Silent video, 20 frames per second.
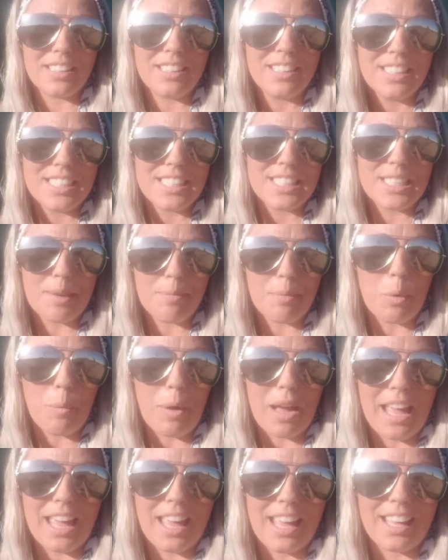some
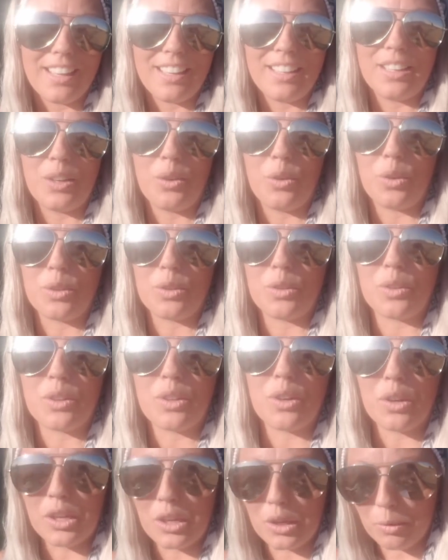away, you know, or
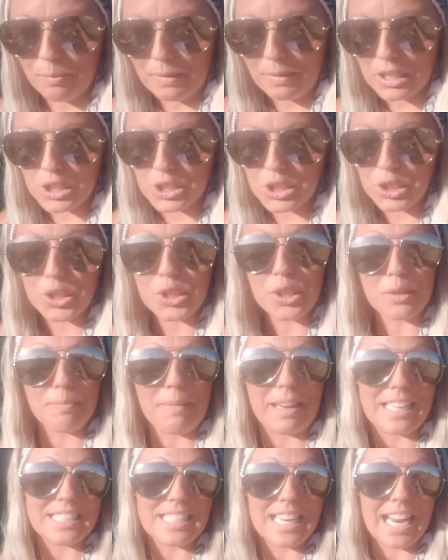you know, make sure you're
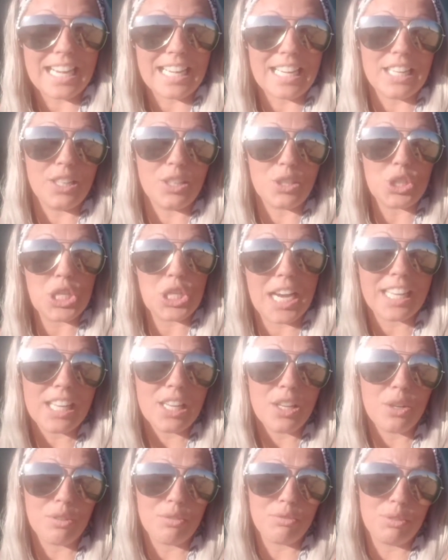you're checking
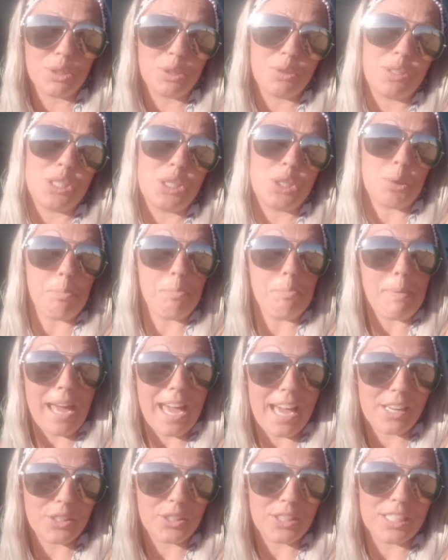your fluids, your
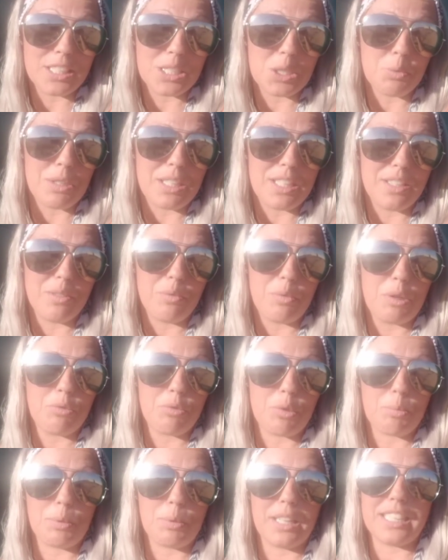batteries. We
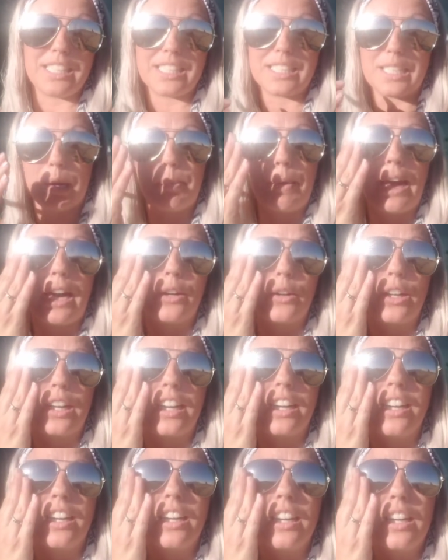replaced our battery.
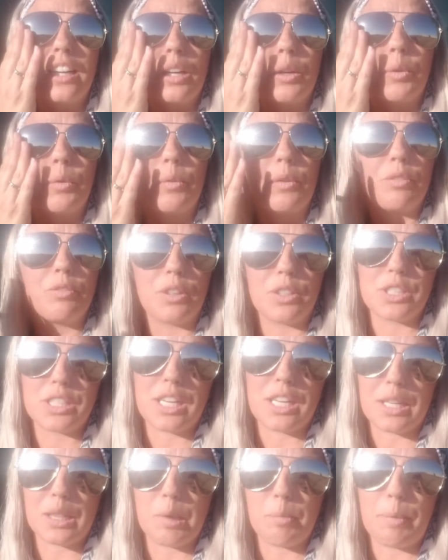When we first got
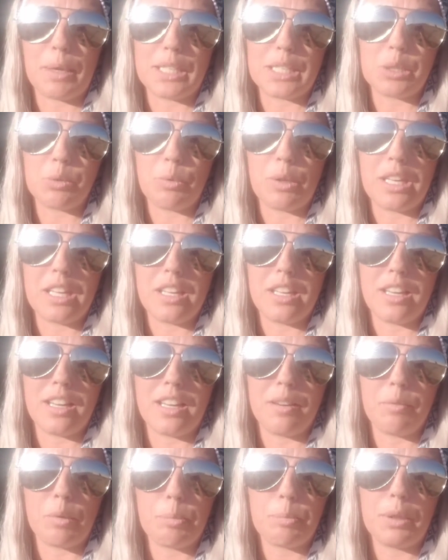the bus, we
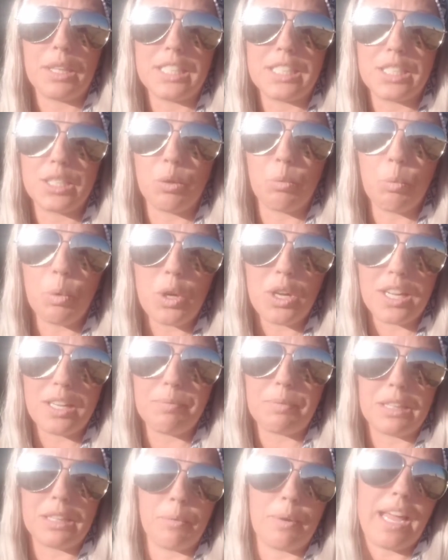replaced the one, but
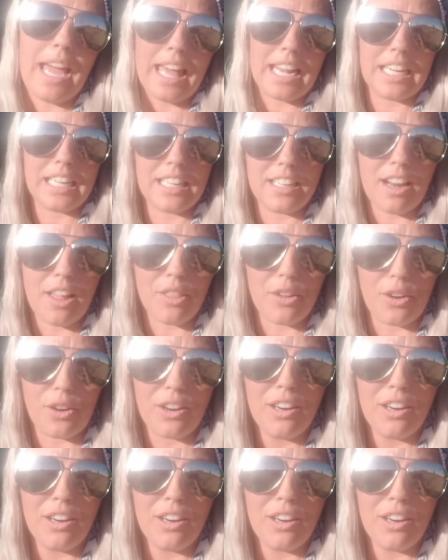then we added another.